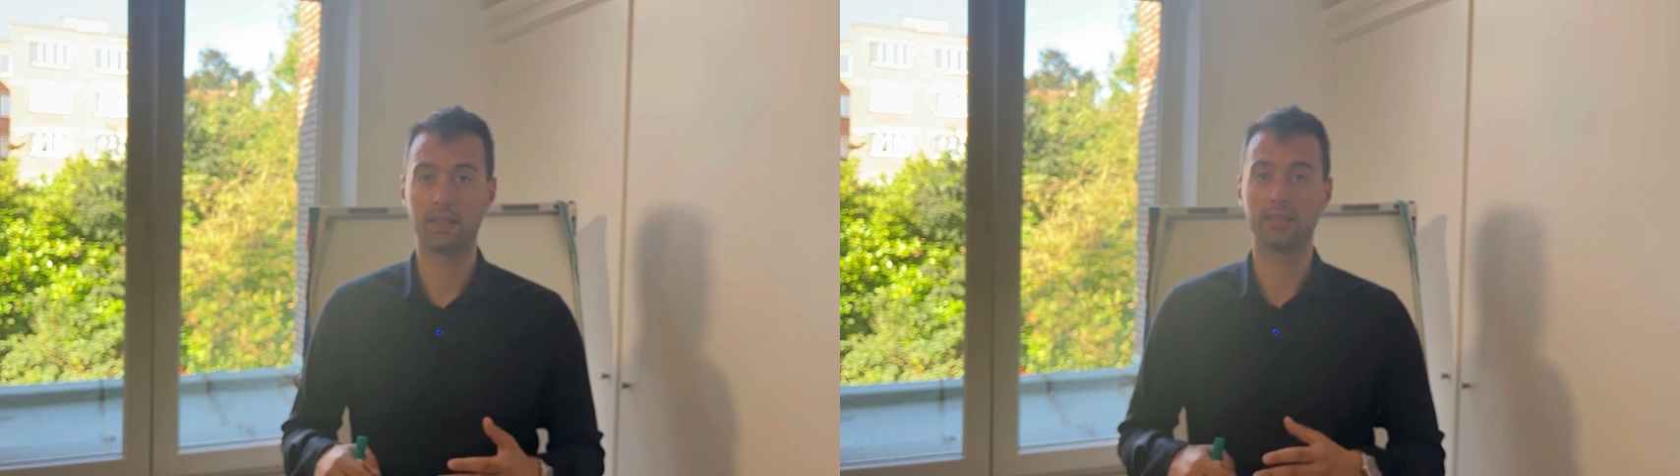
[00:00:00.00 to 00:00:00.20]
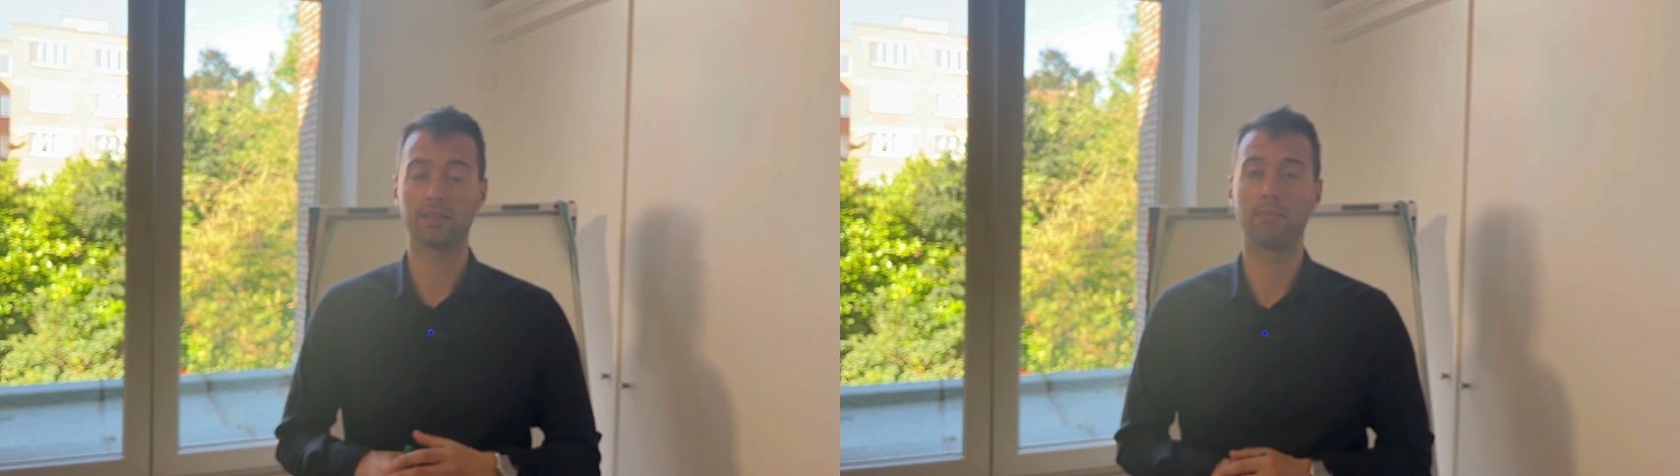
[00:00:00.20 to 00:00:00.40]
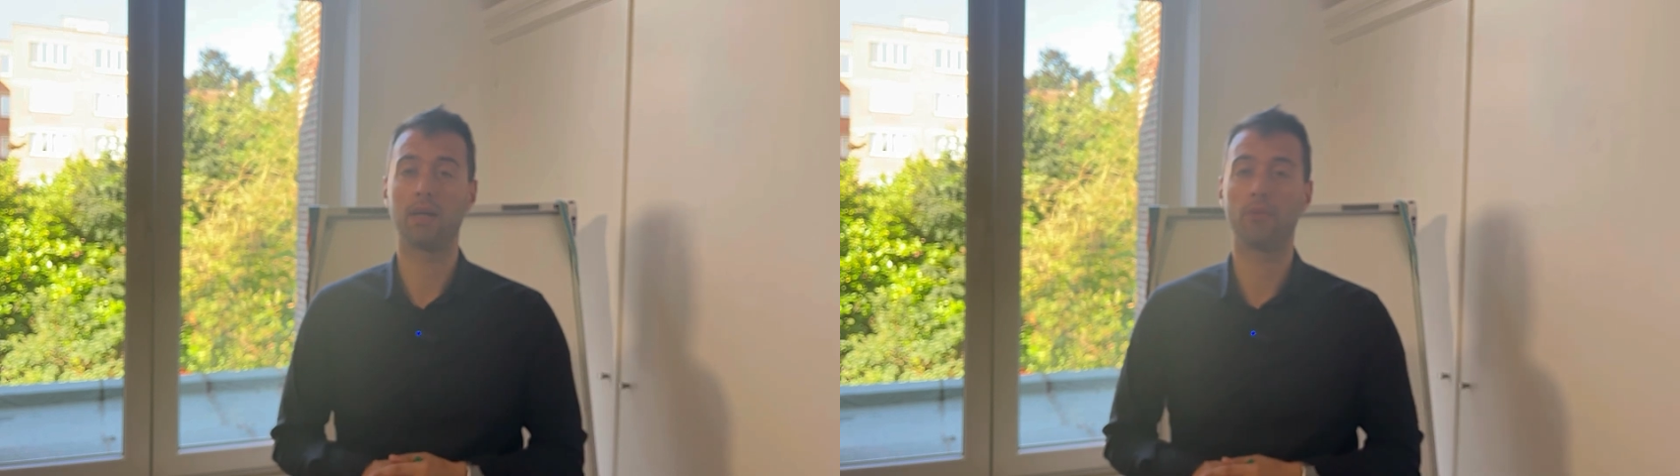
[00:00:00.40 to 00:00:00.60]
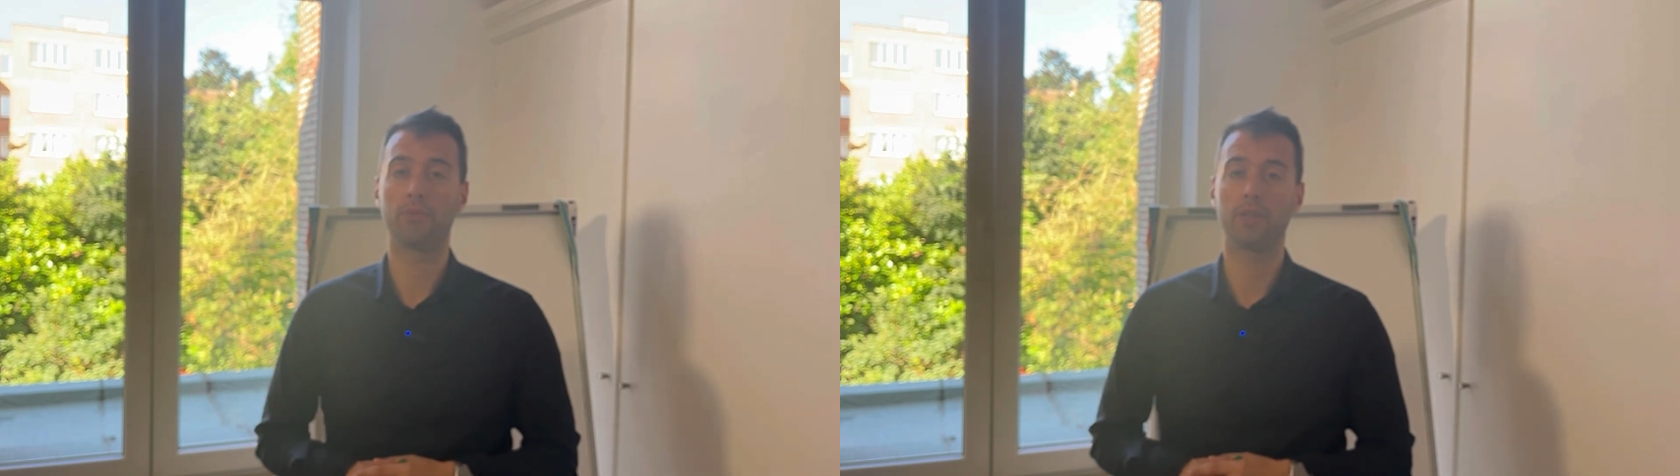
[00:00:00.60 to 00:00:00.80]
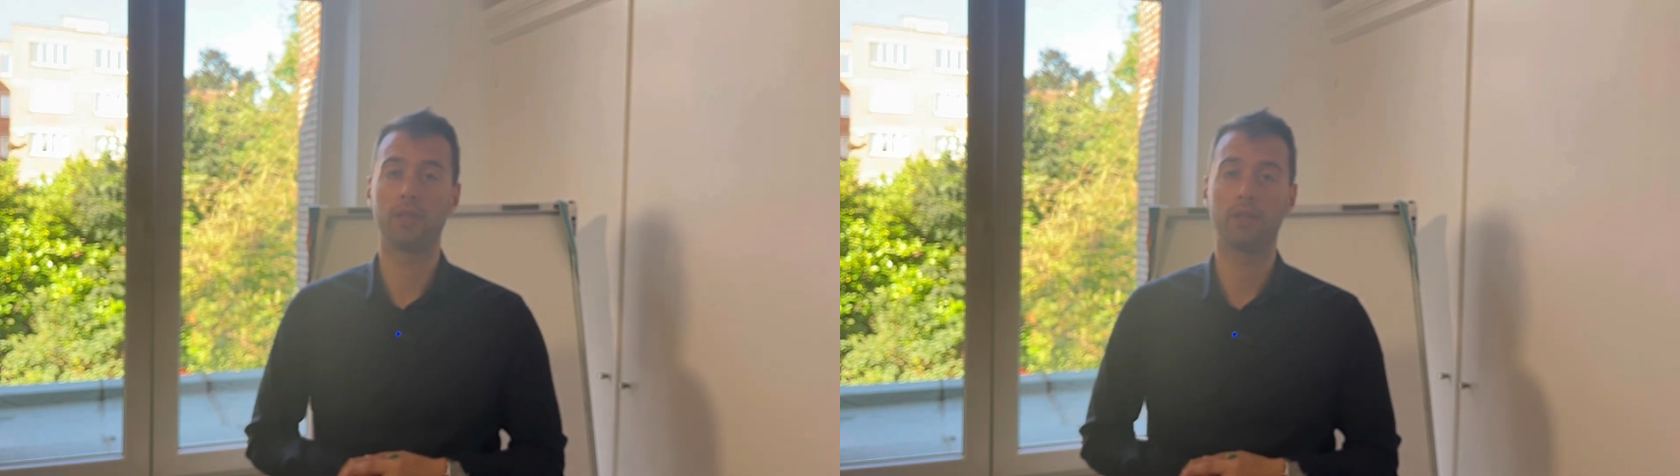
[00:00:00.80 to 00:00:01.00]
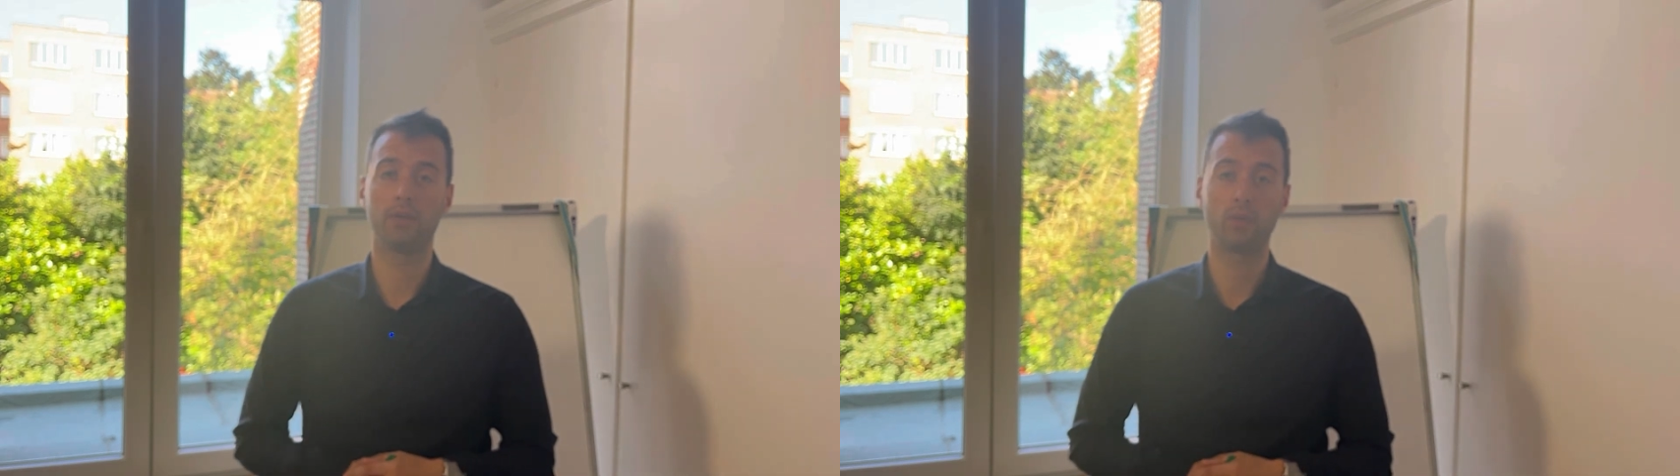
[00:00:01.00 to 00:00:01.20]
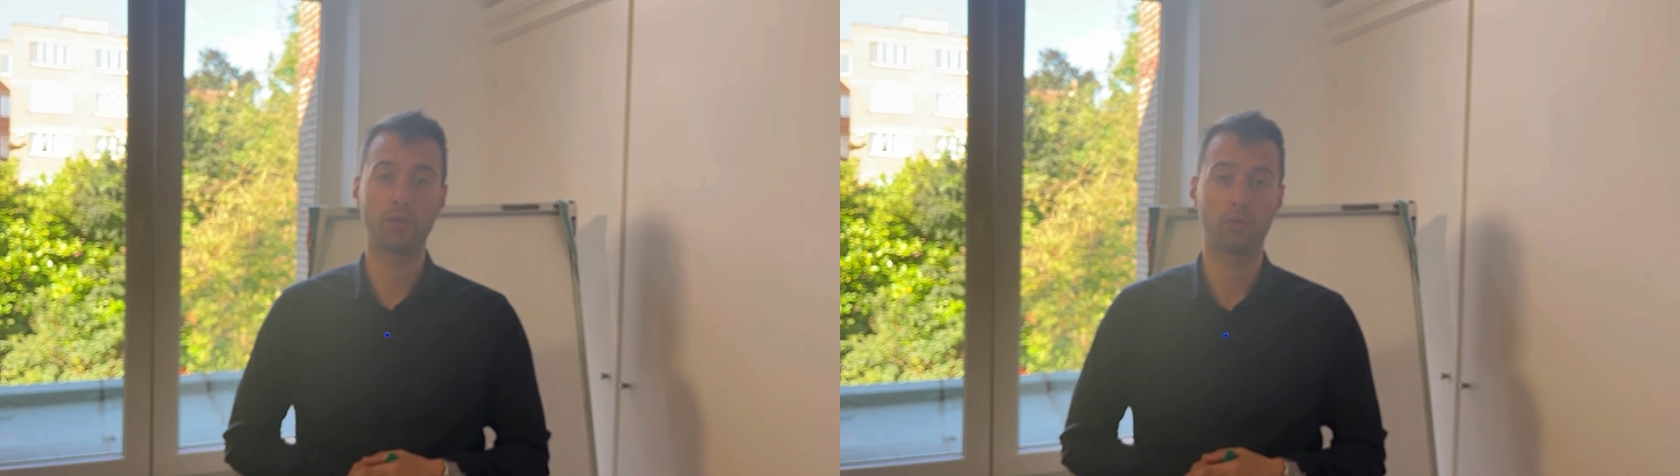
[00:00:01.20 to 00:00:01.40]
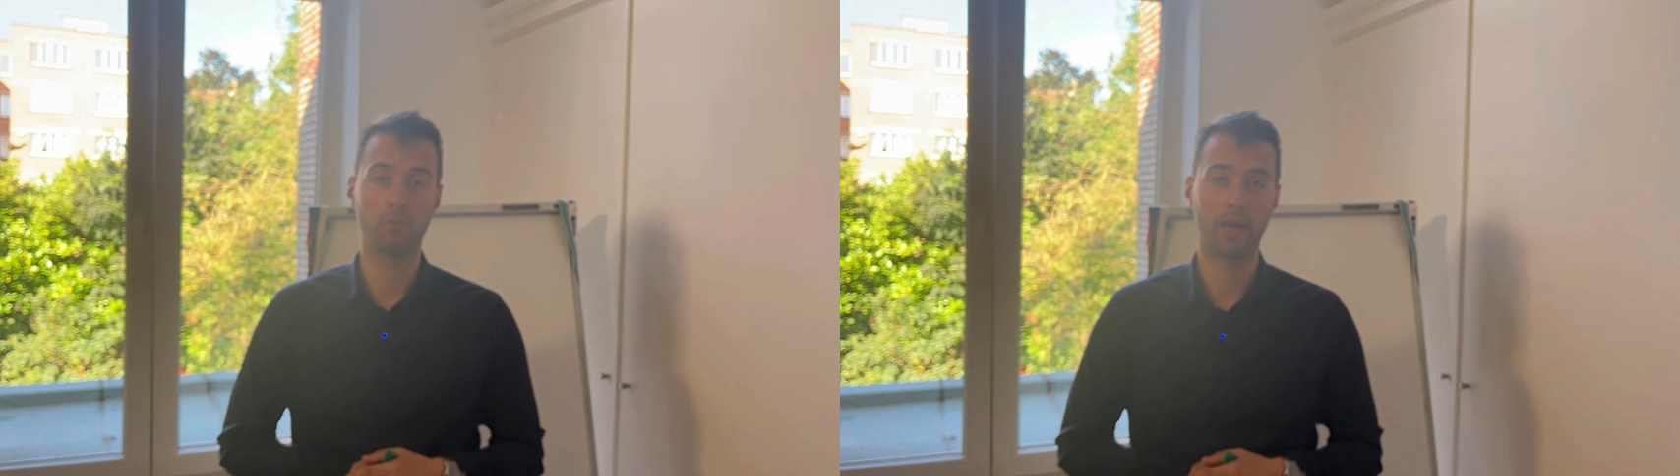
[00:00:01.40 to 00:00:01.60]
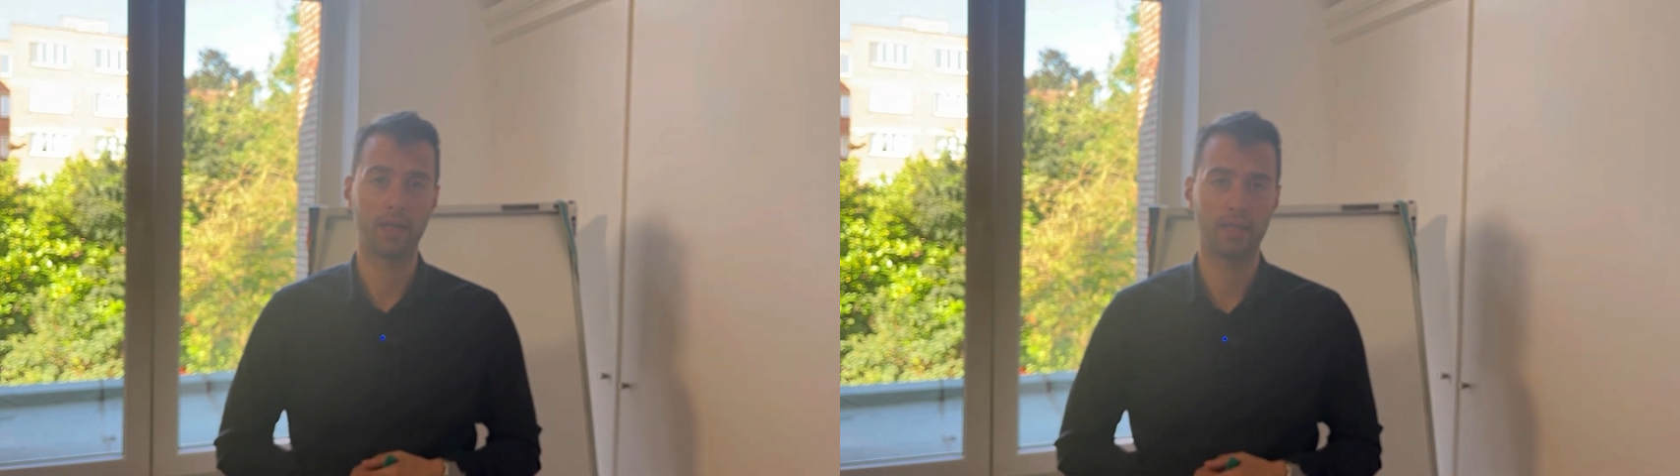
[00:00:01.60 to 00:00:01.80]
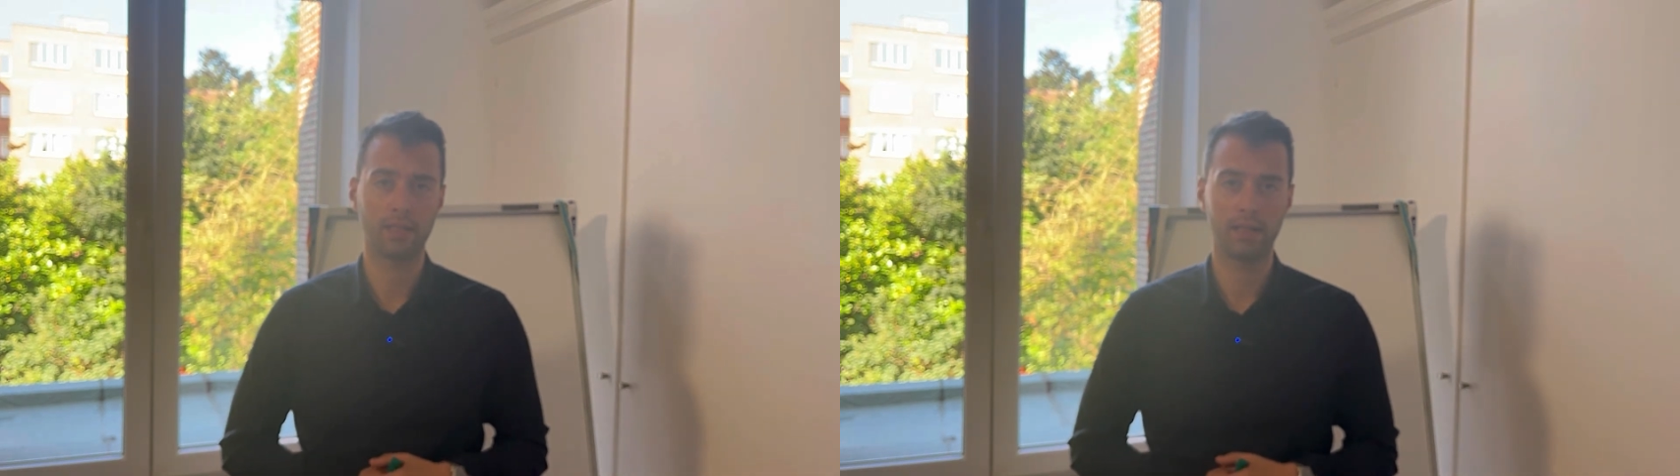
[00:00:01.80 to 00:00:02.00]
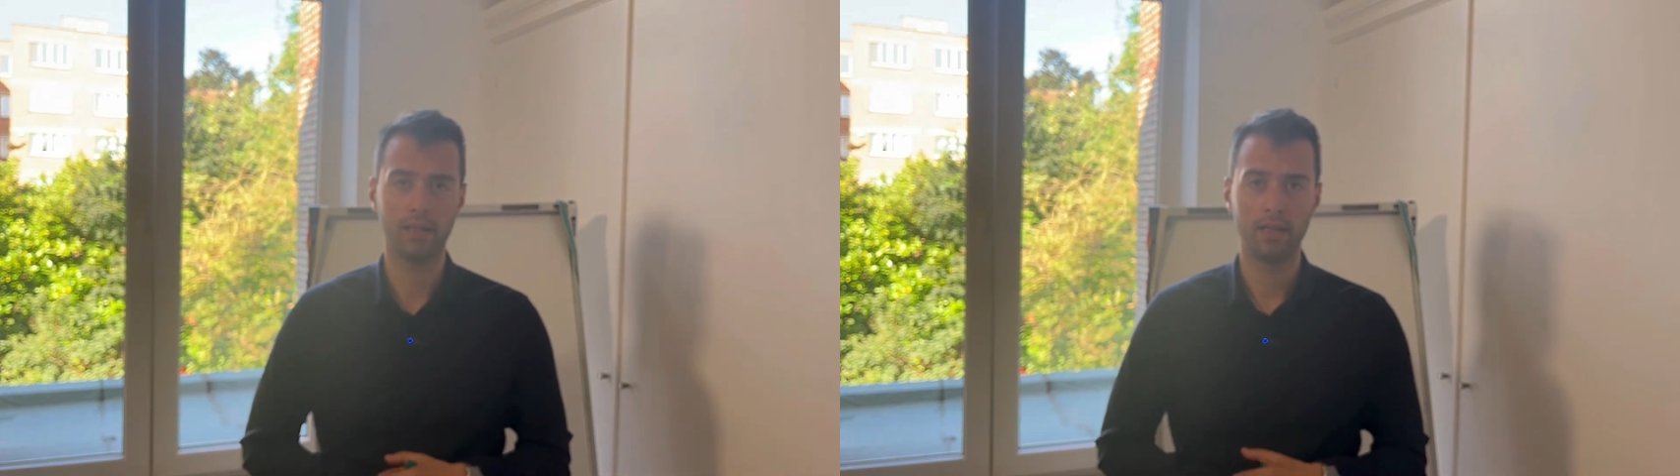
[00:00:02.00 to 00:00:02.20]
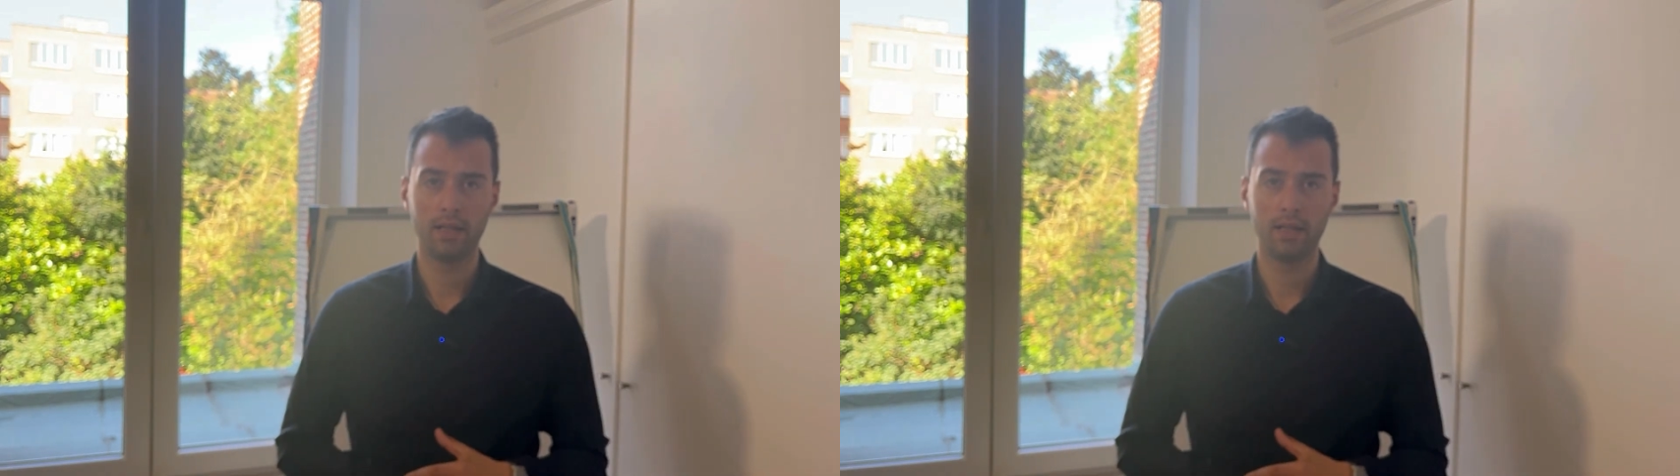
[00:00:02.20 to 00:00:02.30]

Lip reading: things about rent to buy in Italy.